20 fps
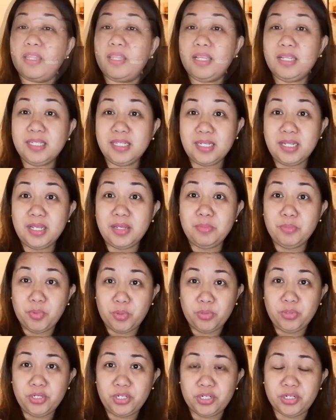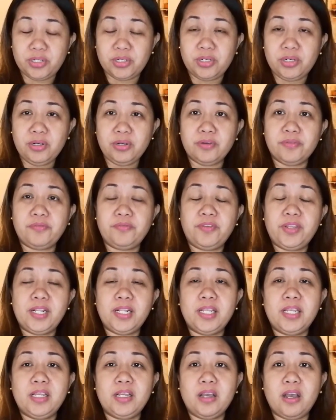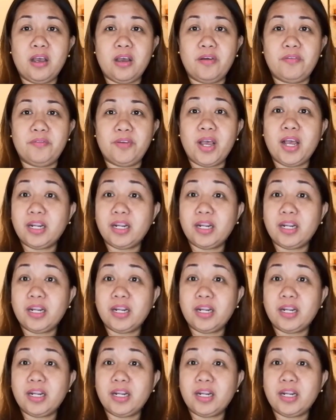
this emotion or feeling of